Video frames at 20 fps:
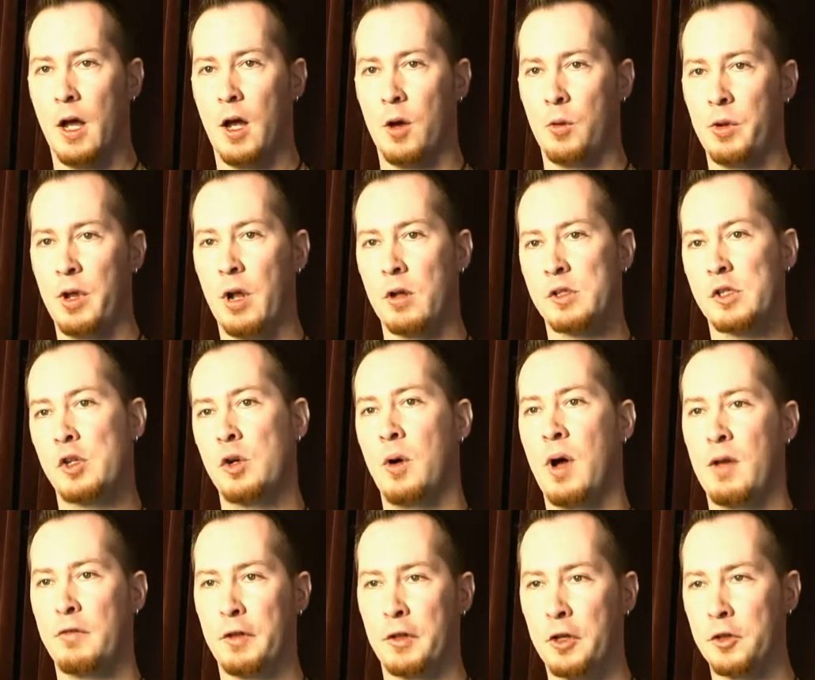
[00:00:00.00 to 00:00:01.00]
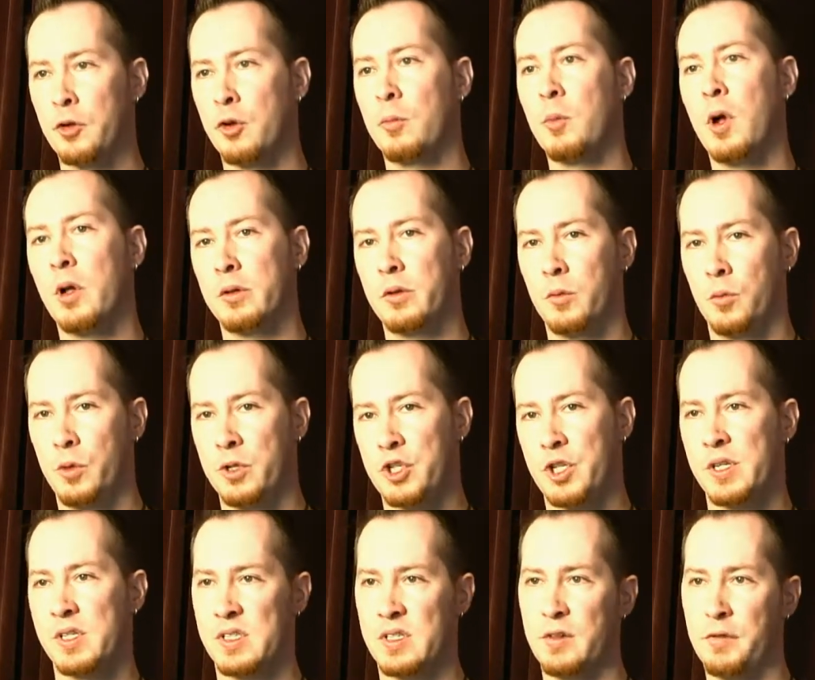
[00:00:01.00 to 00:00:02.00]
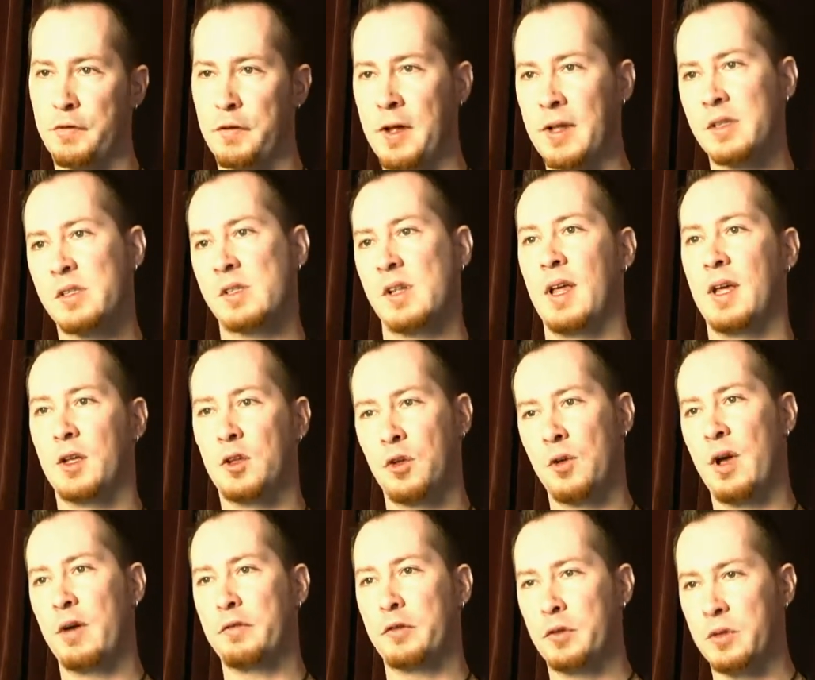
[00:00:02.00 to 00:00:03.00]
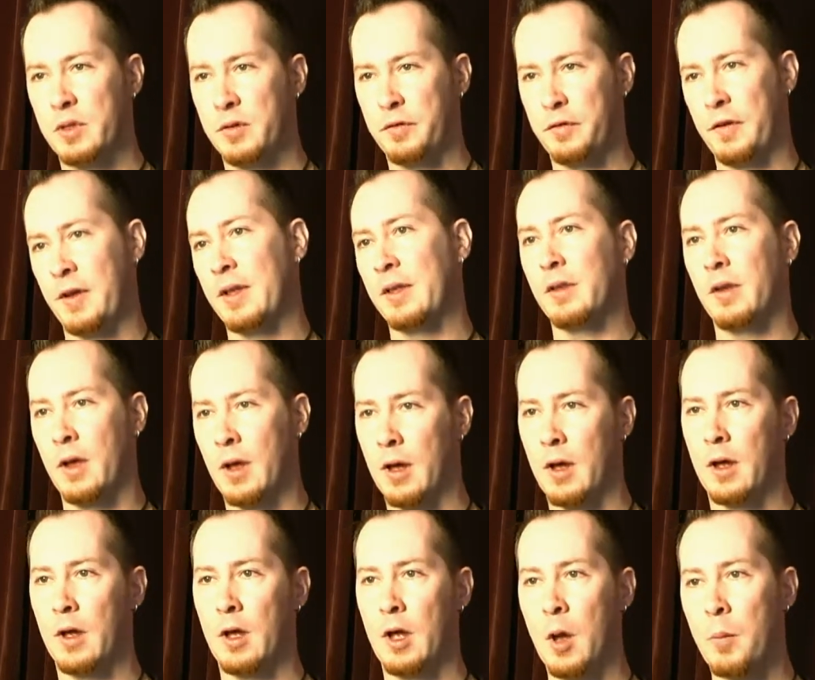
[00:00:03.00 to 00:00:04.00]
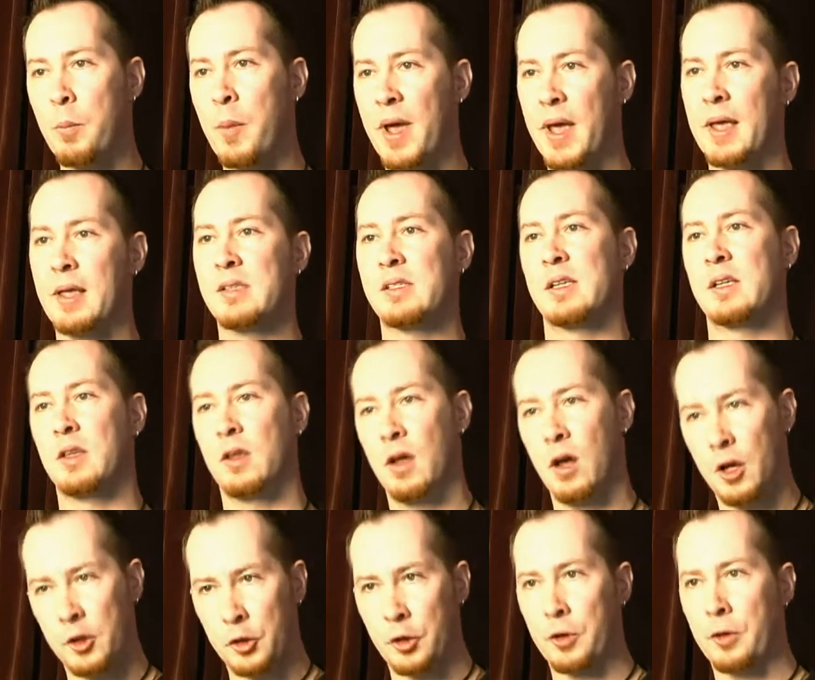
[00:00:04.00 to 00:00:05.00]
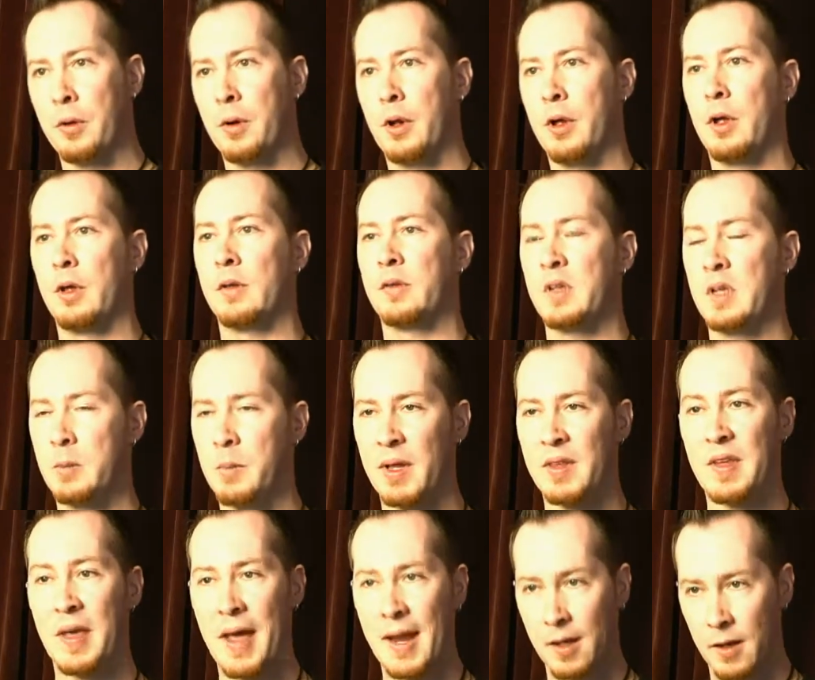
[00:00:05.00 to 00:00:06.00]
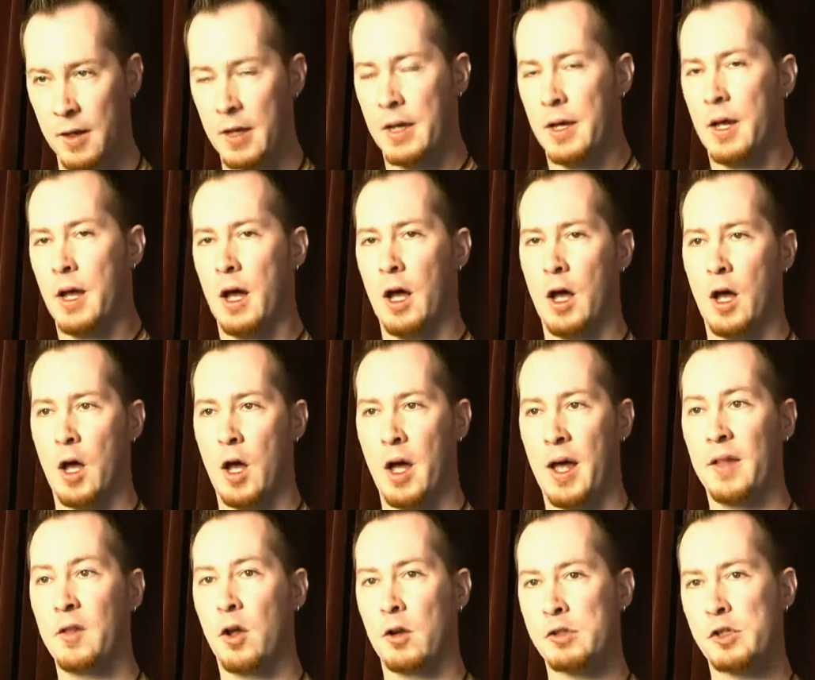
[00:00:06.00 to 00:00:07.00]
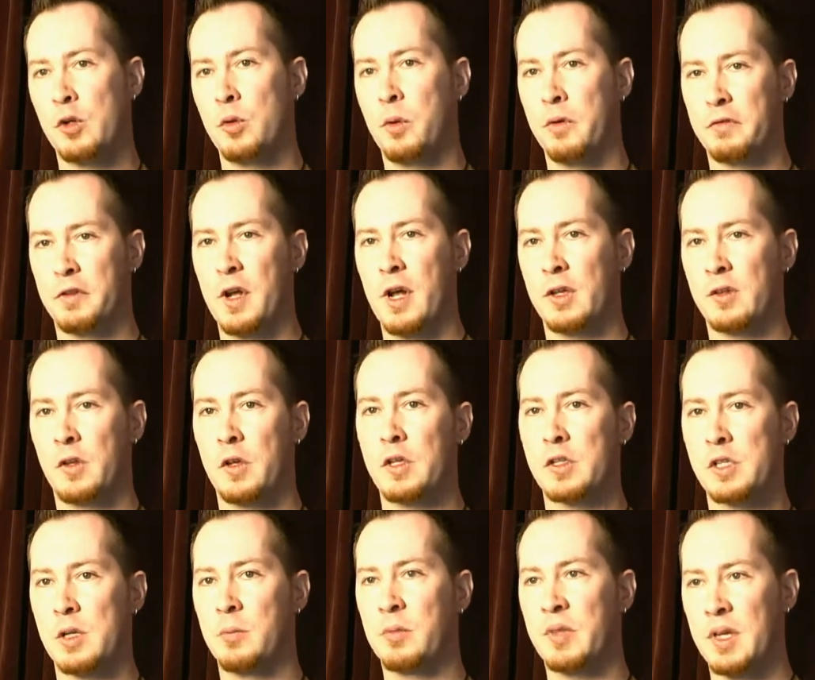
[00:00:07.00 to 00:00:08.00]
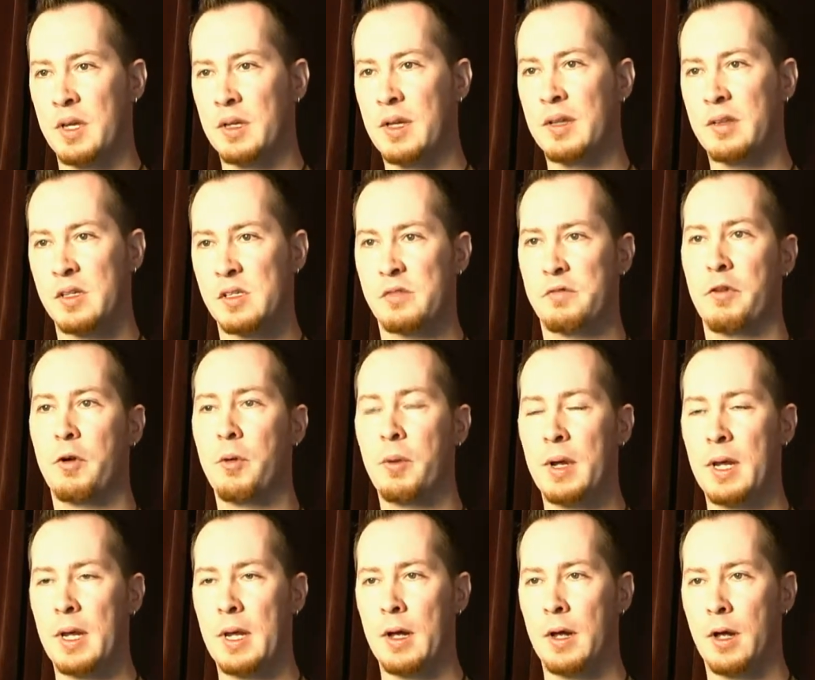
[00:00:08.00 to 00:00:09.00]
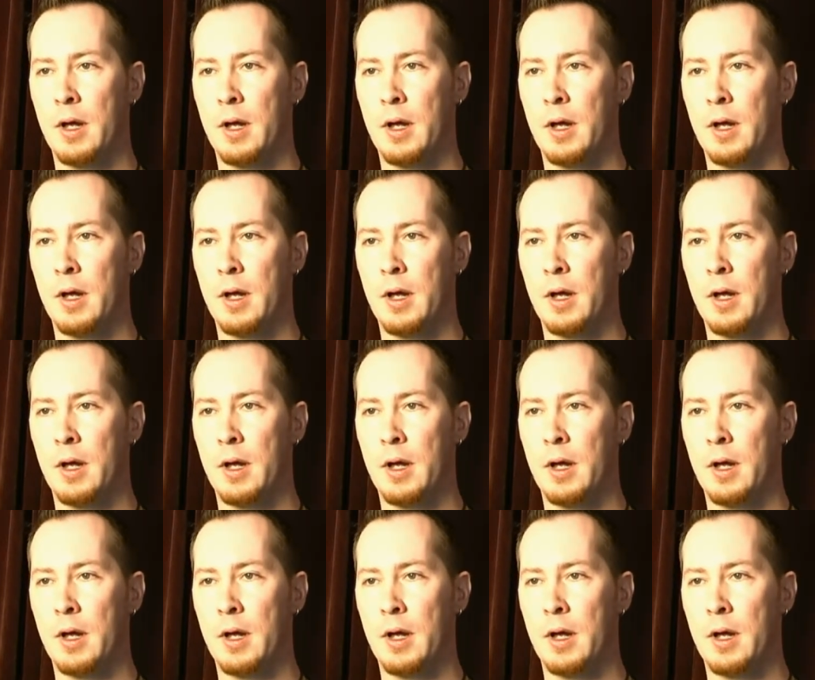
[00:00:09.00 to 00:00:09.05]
We also have another mod which is defense, like you have to defend a base and other team attack. And also we've got something that is very